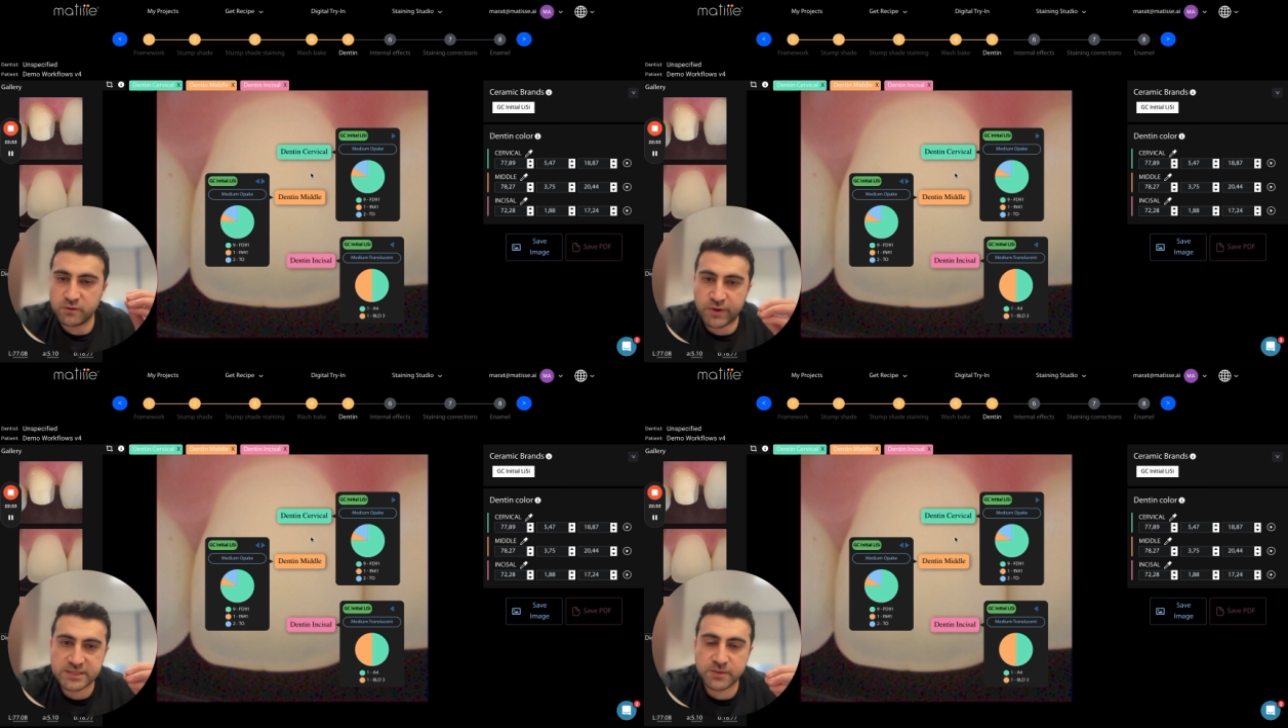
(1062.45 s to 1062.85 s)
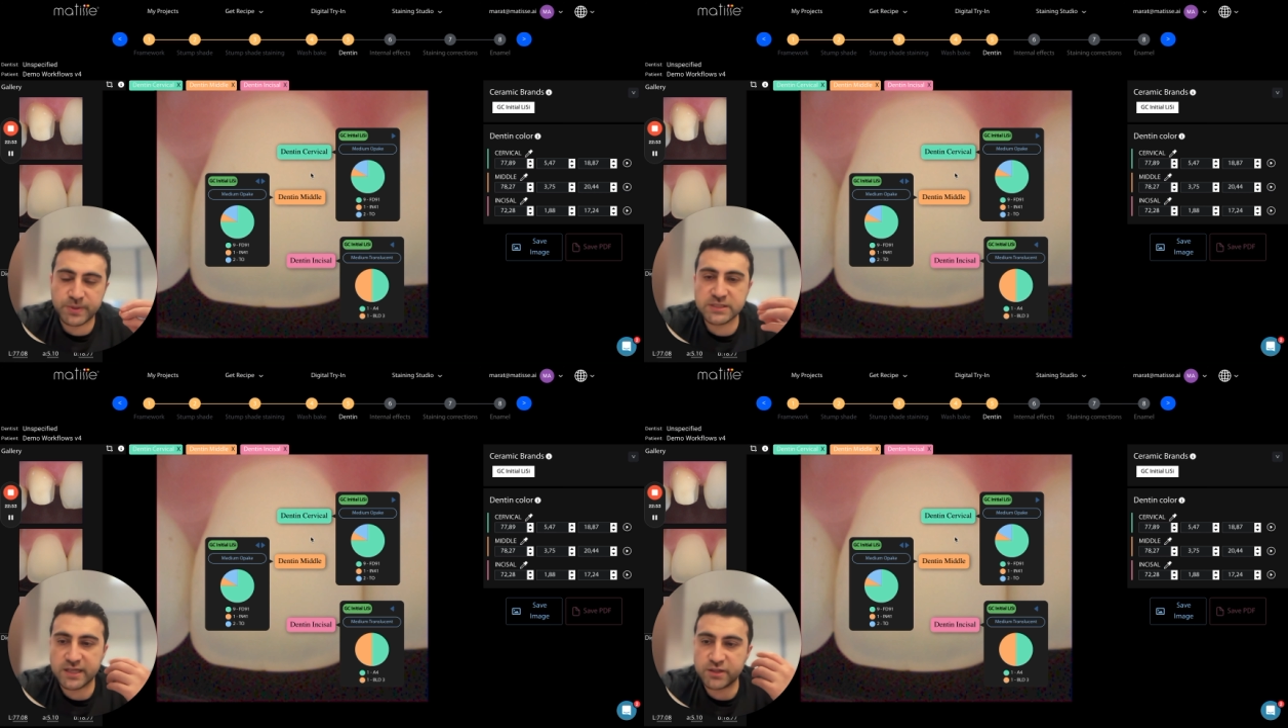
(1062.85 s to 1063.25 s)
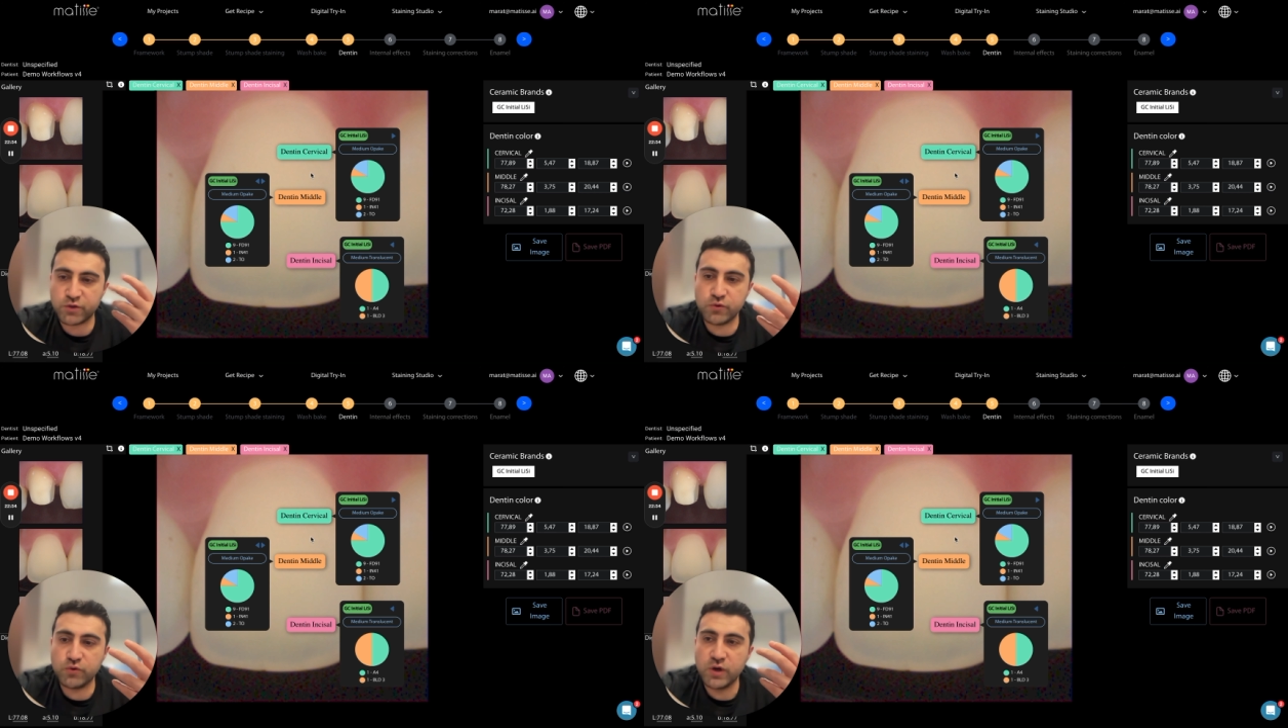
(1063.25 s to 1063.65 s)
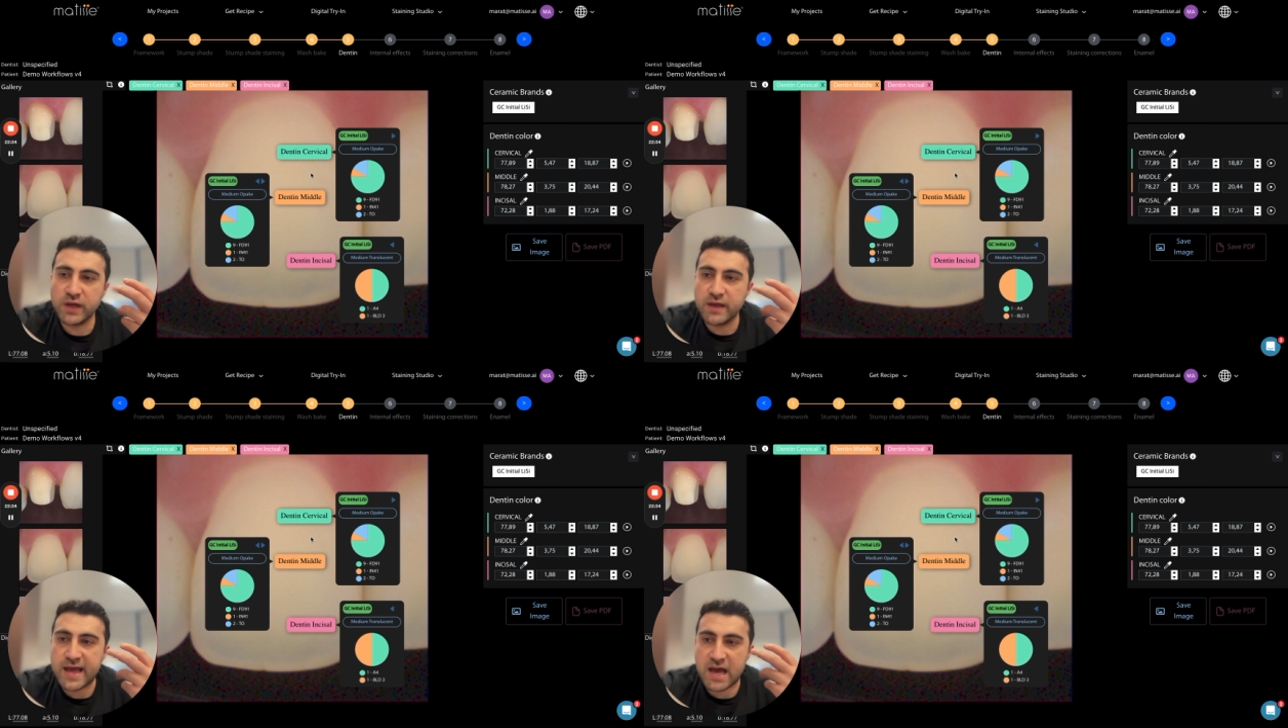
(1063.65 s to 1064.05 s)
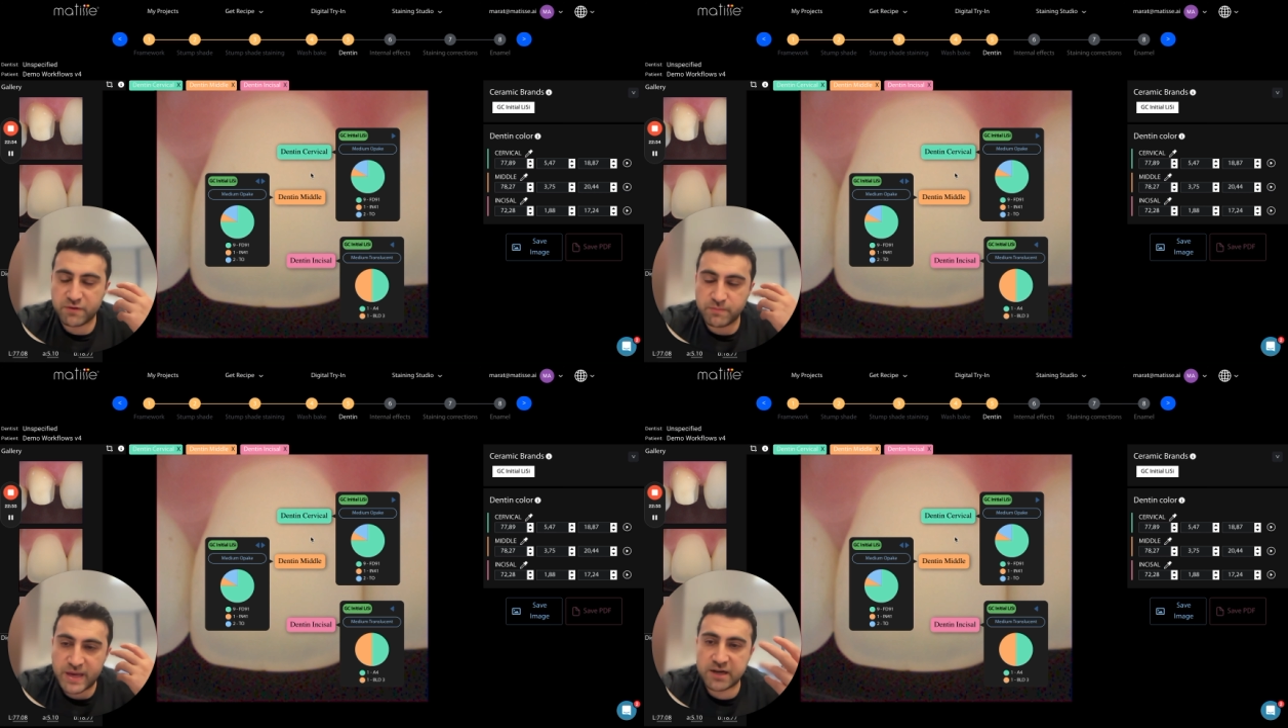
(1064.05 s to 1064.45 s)
recipes that you have
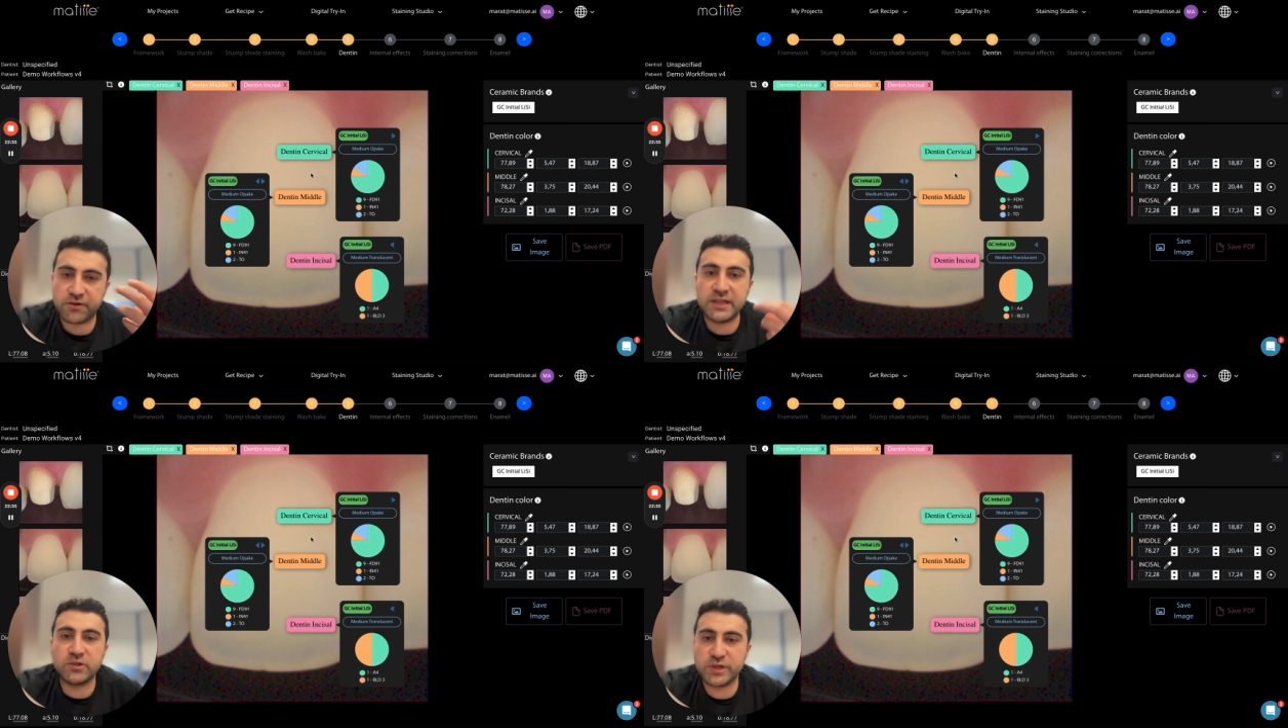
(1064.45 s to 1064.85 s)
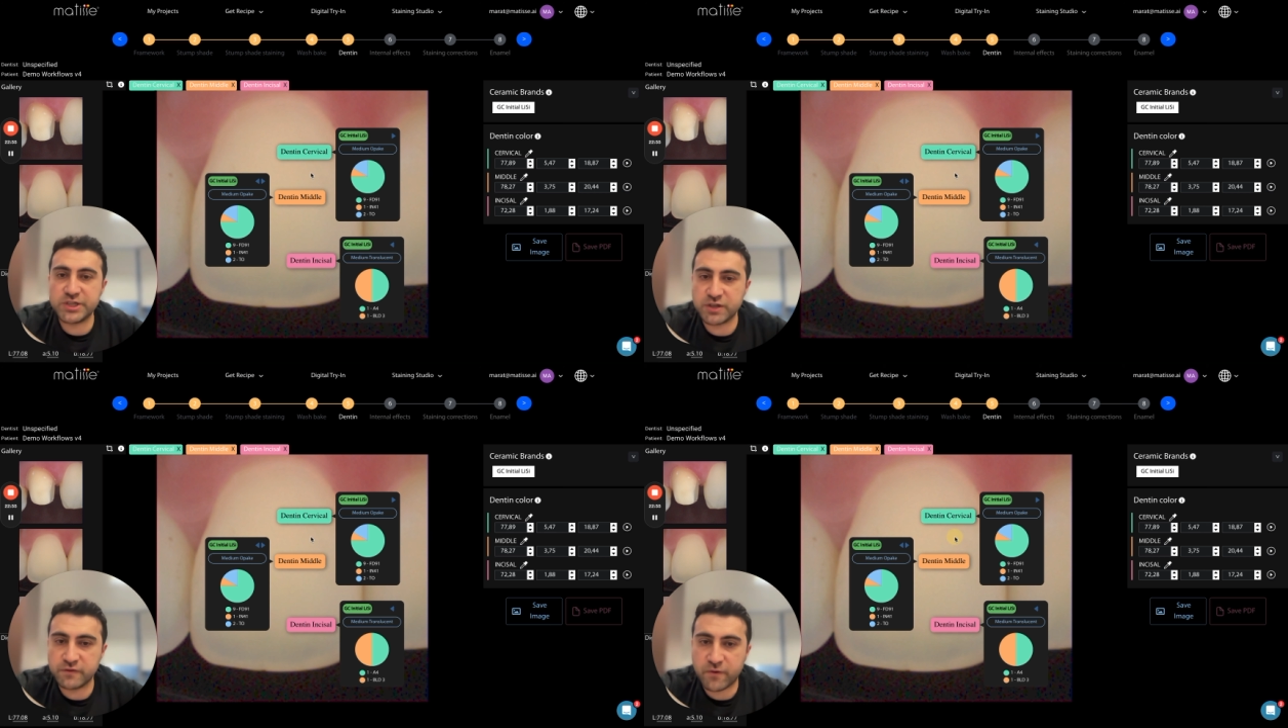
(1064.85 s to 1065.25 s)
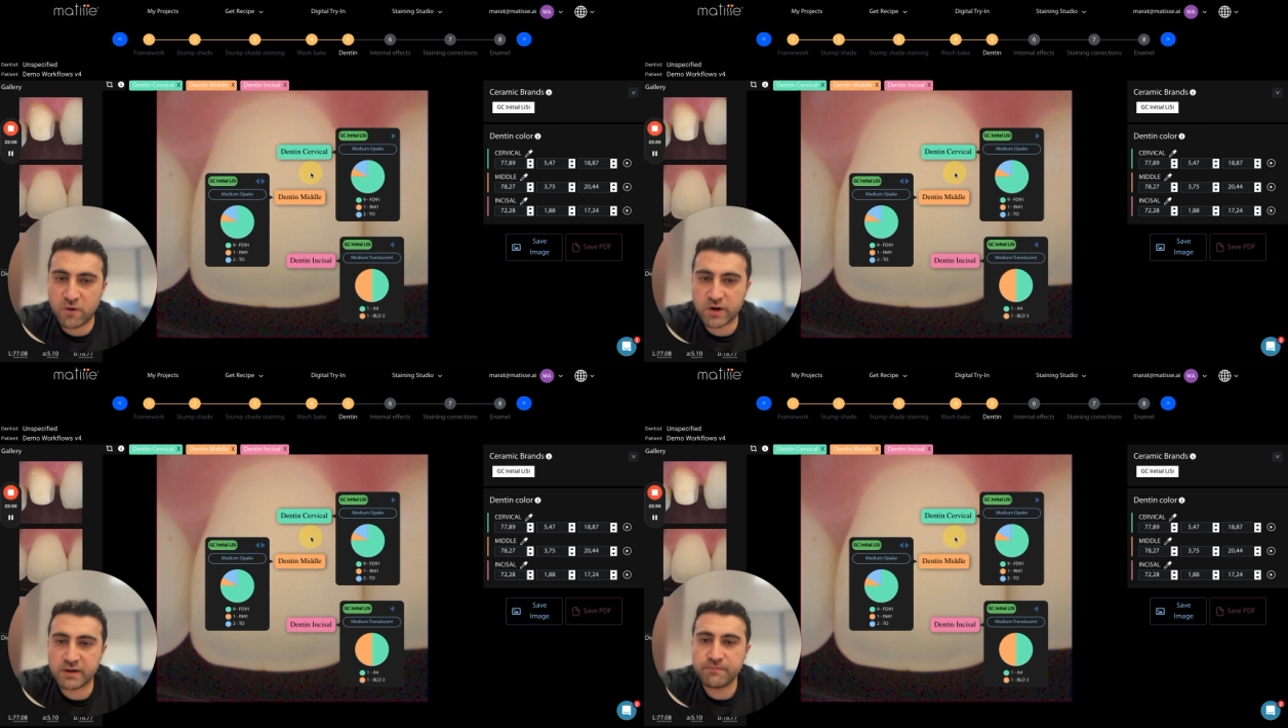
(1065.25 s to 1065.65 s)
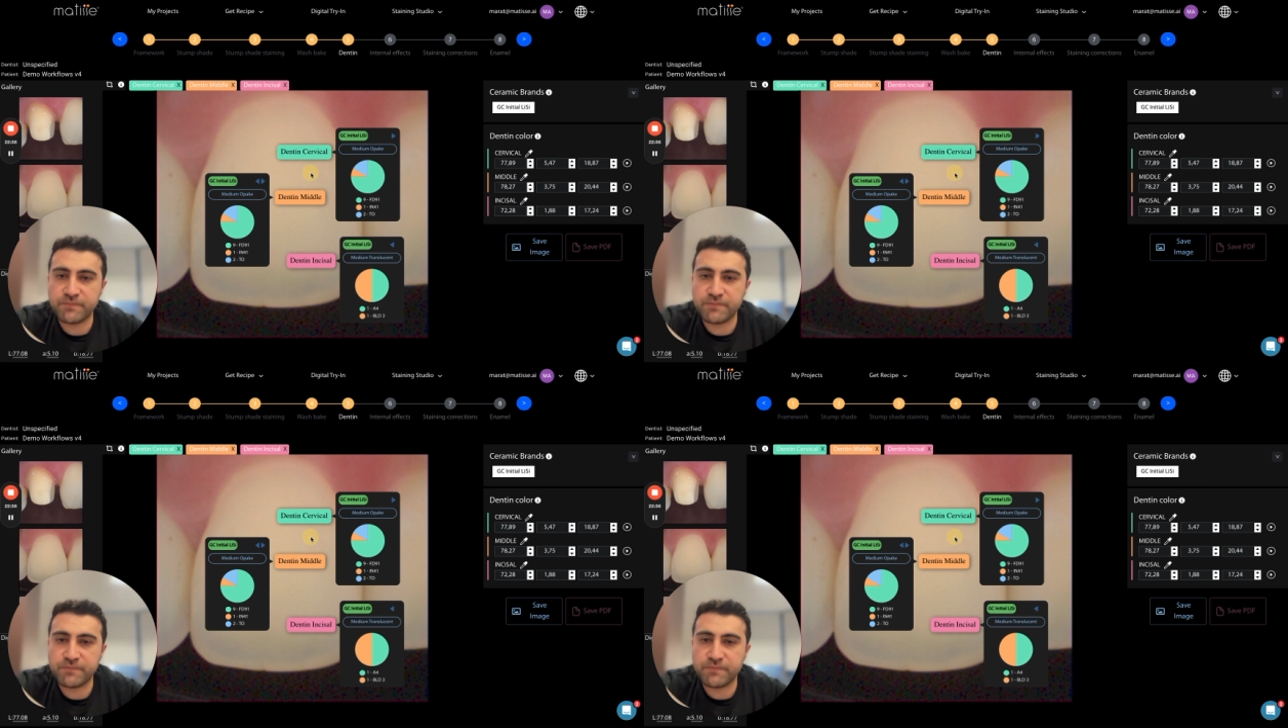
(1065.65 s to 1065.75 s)
a better intuition for.